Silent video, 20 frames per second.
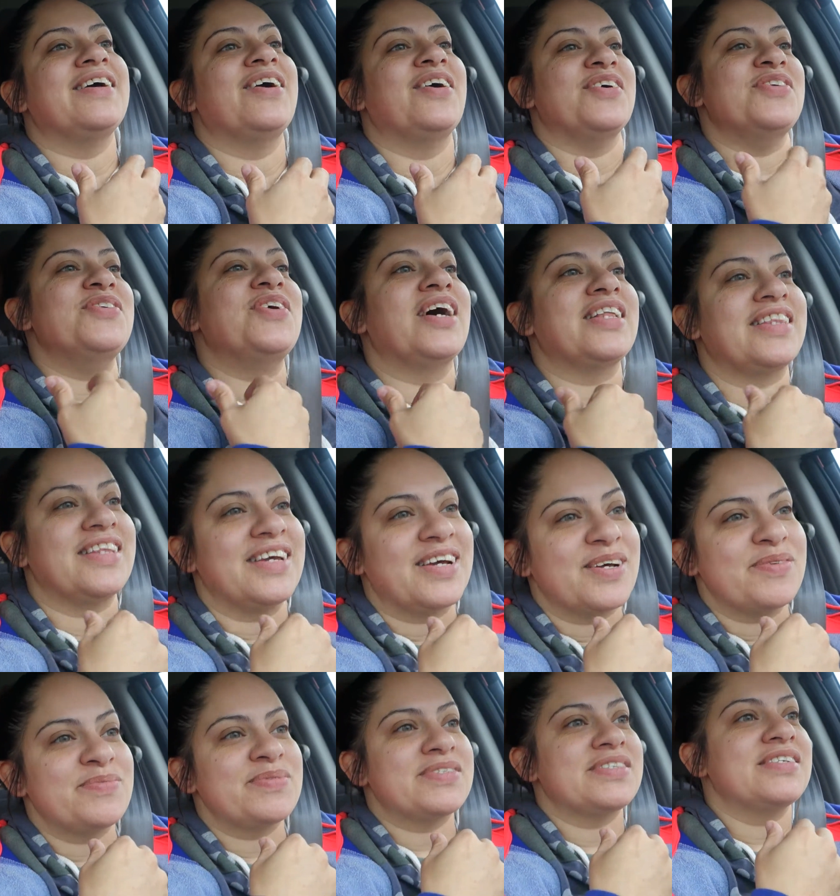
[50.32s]
Oh, you got the
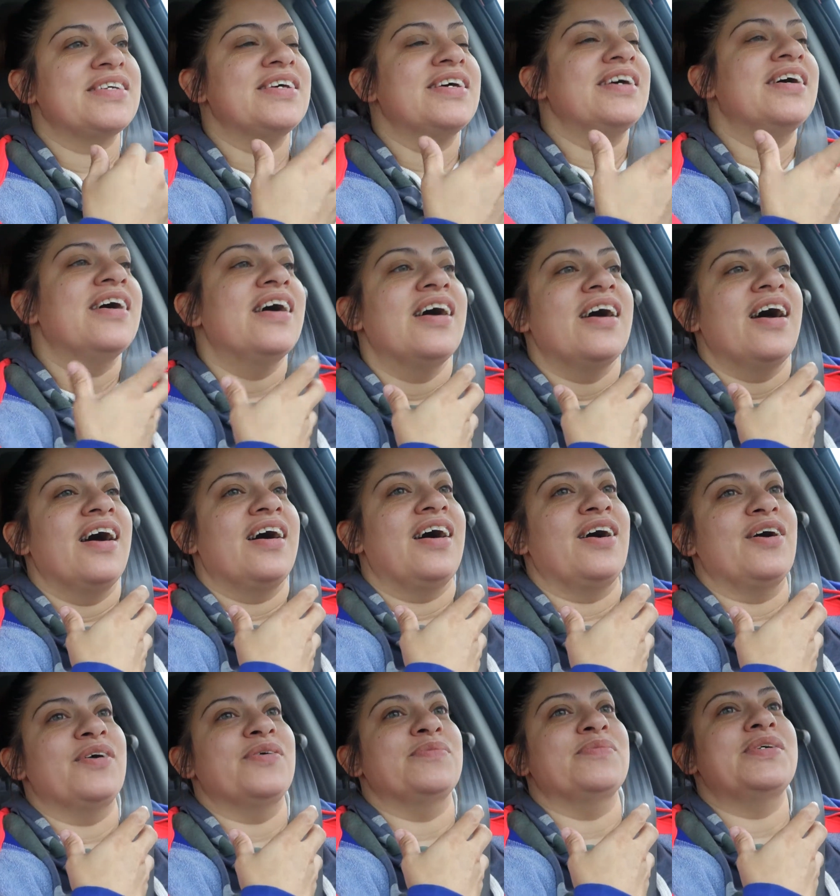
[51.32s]
hiccups?
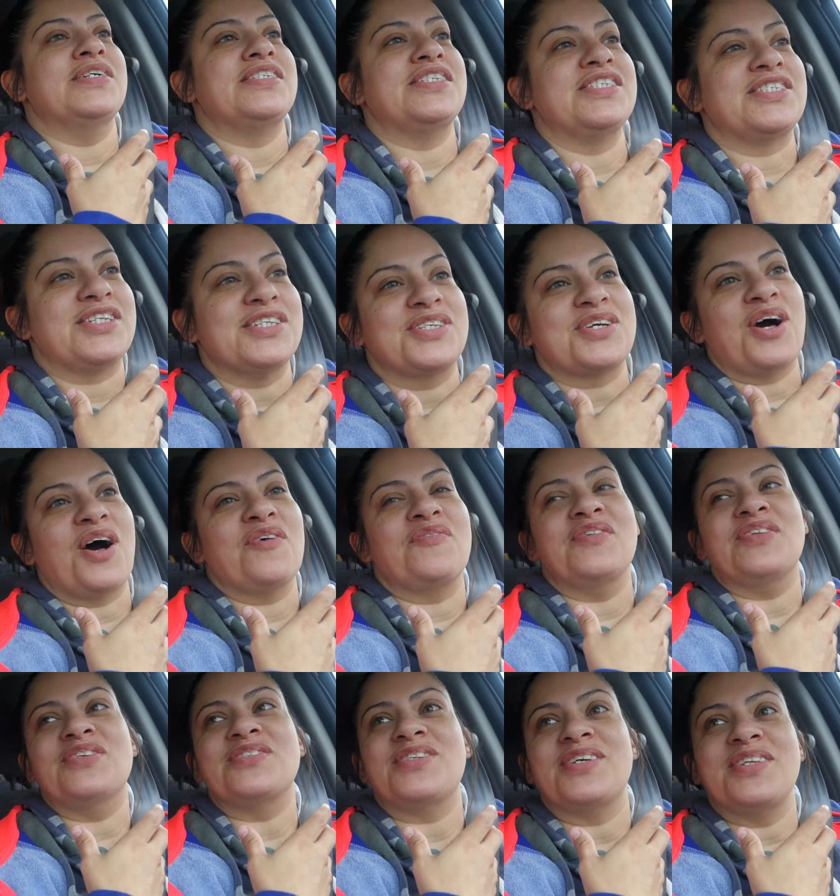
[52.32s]
And she starts
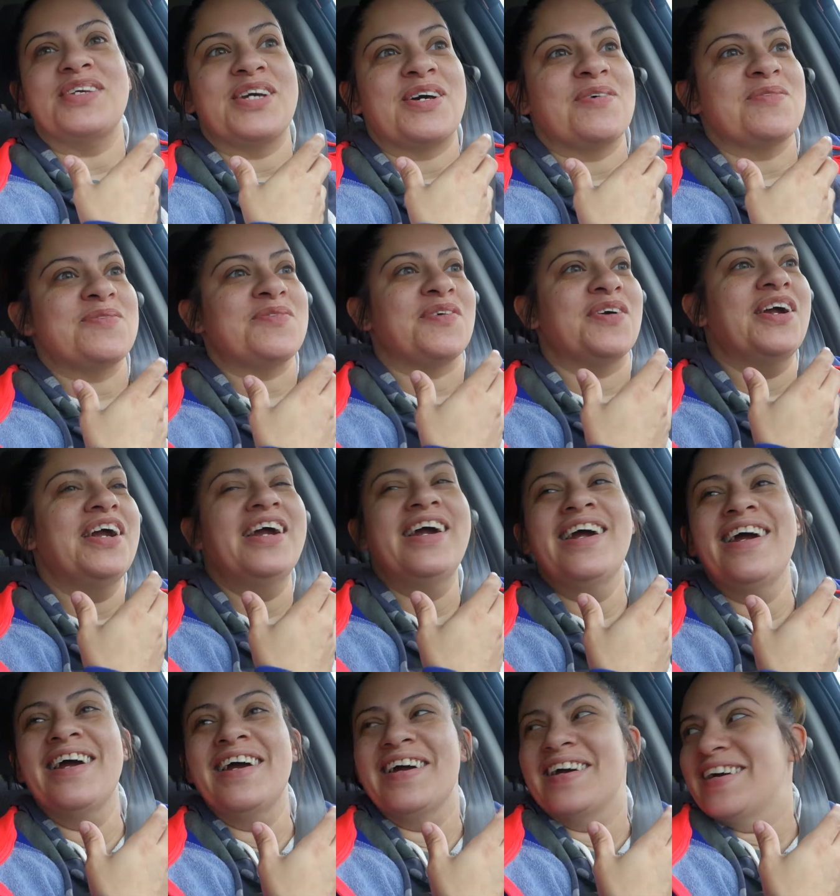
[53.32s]
coughing. Those are the hiccups for her.
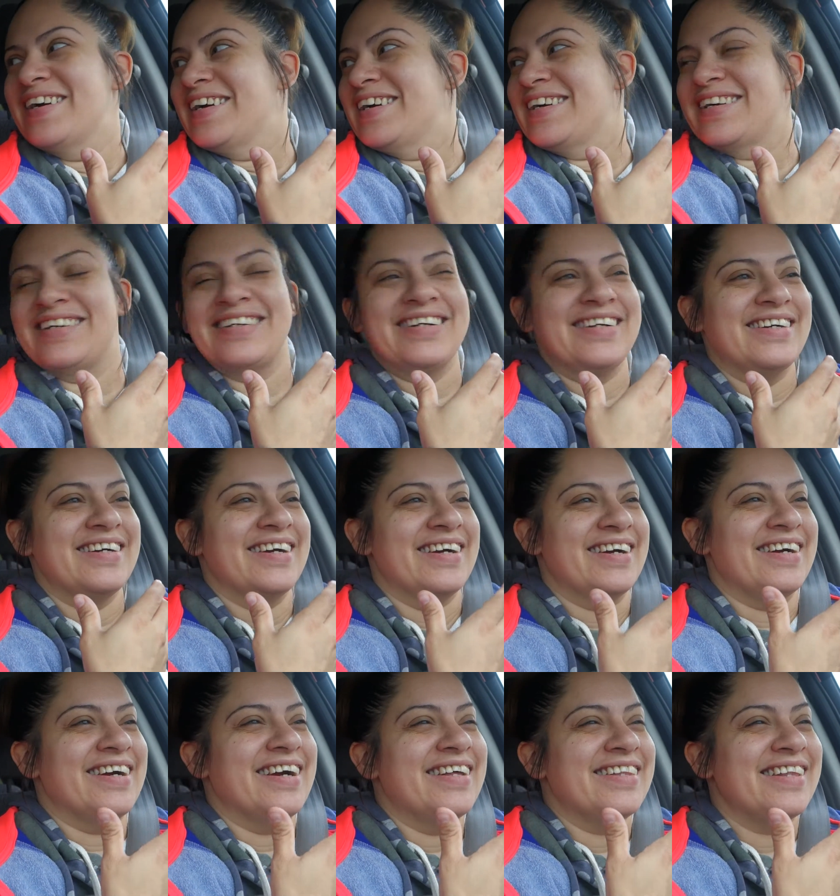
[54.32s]

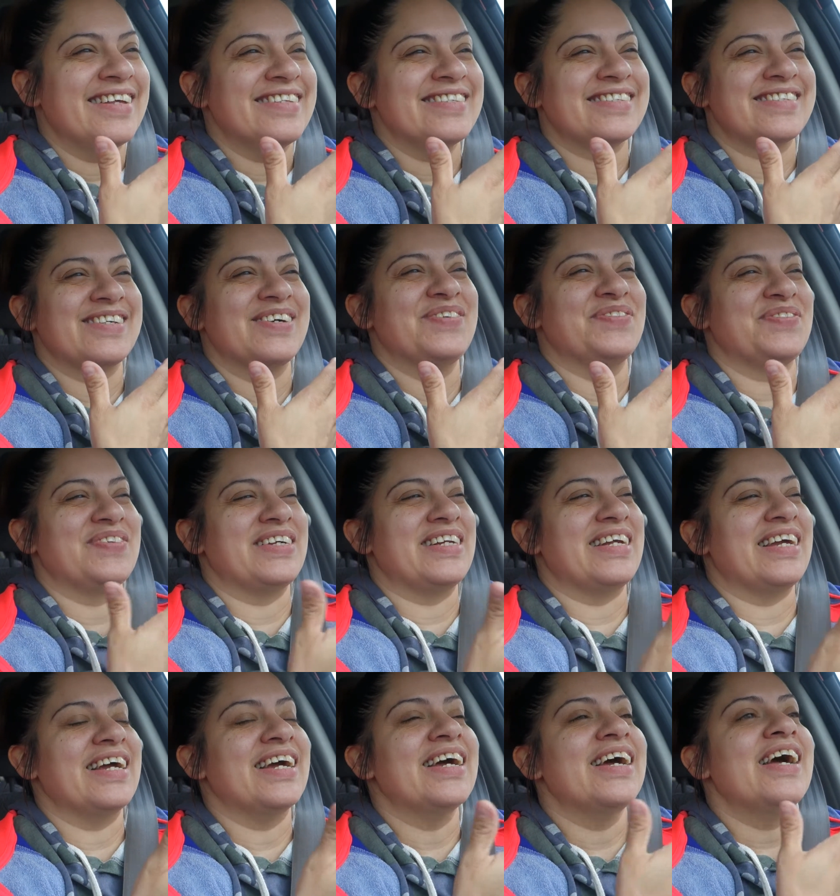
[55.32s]
That's so
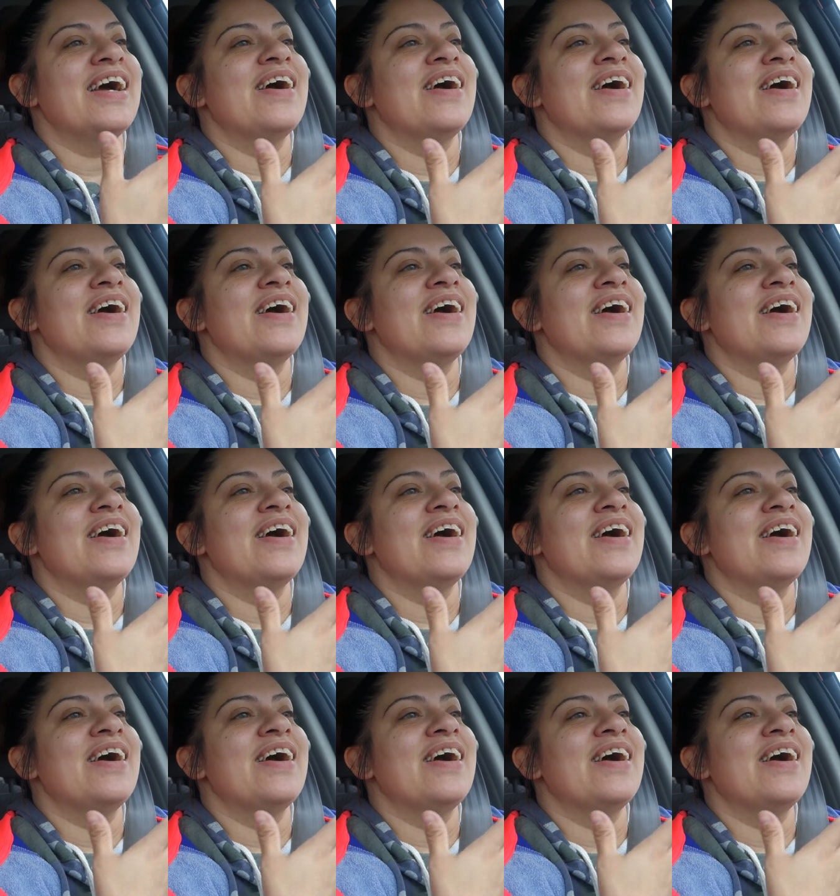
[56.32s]
funny.